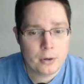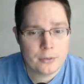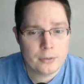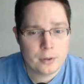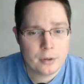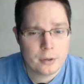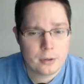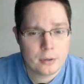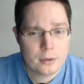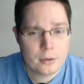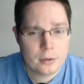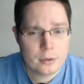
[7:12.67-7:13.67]

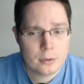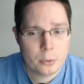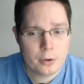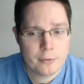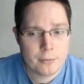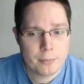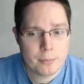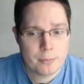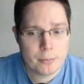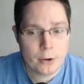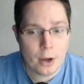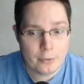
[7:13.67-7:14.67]
series? Mm-hmm. twelve
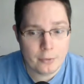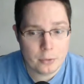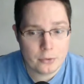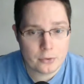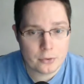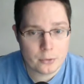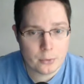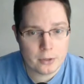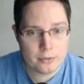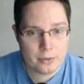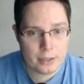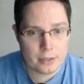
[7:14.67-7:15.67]
novels or
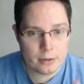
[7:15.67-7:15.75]
twelve, like,